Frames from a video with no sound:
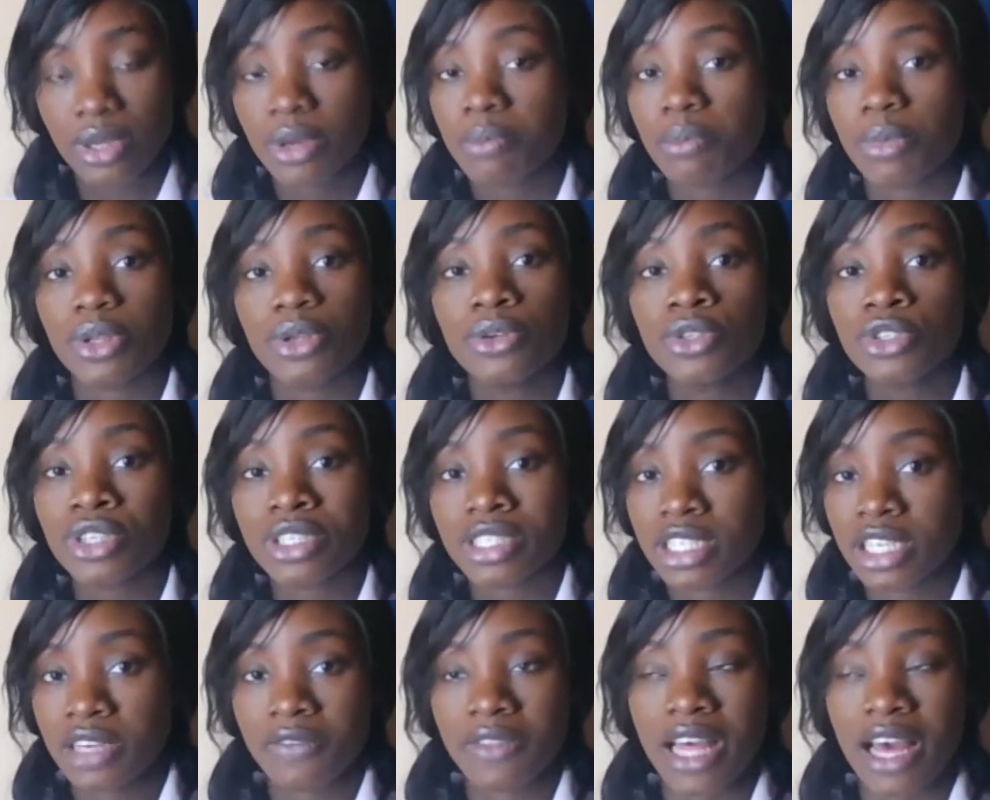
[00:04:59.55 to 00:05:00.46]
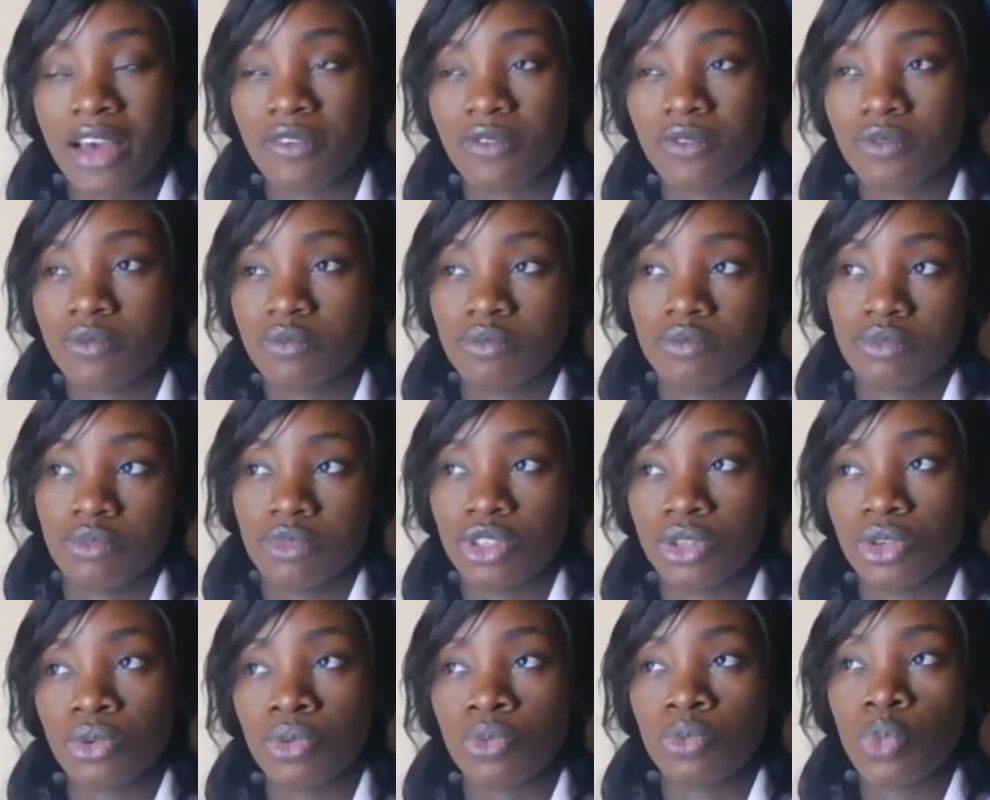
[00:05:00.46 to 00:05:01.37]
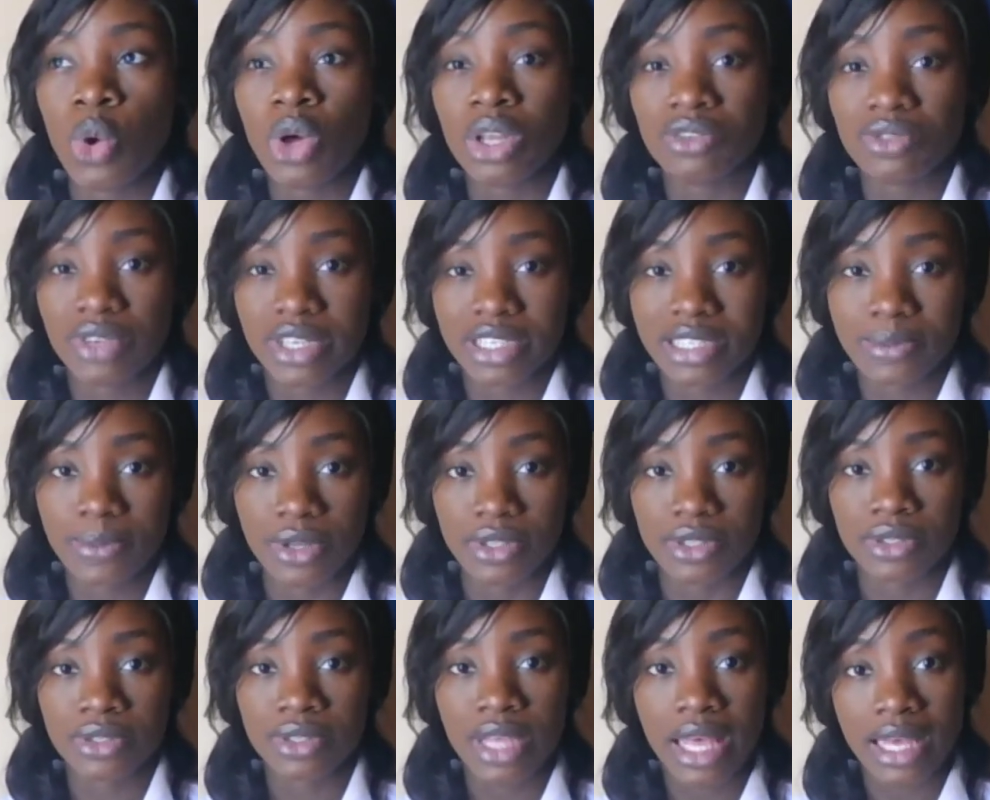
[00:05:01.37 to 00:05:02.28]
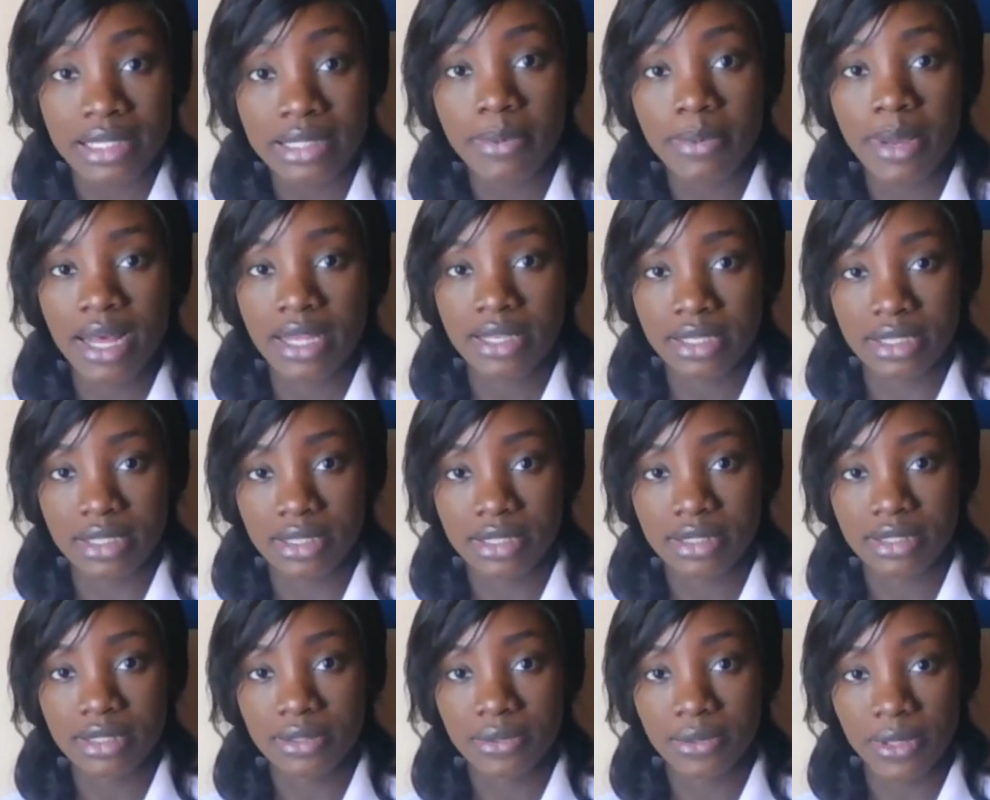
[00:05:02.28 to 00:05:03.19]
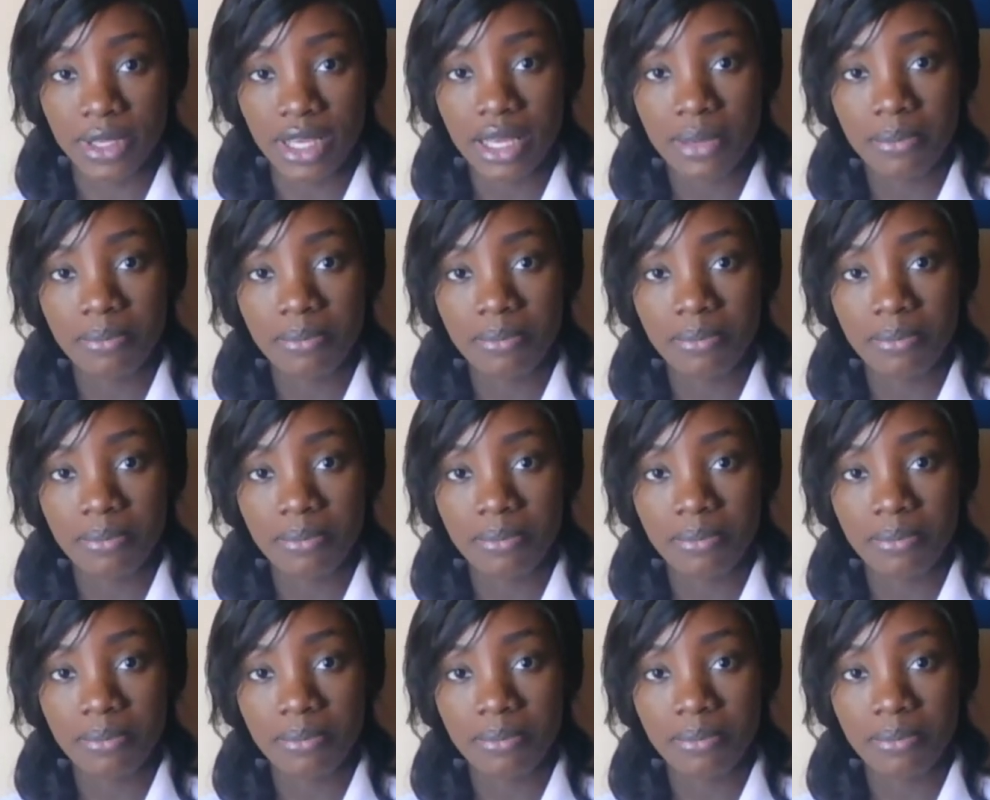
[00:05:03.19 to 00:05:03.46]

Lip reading: But don't just give that, you know, one response. Expand it, okay?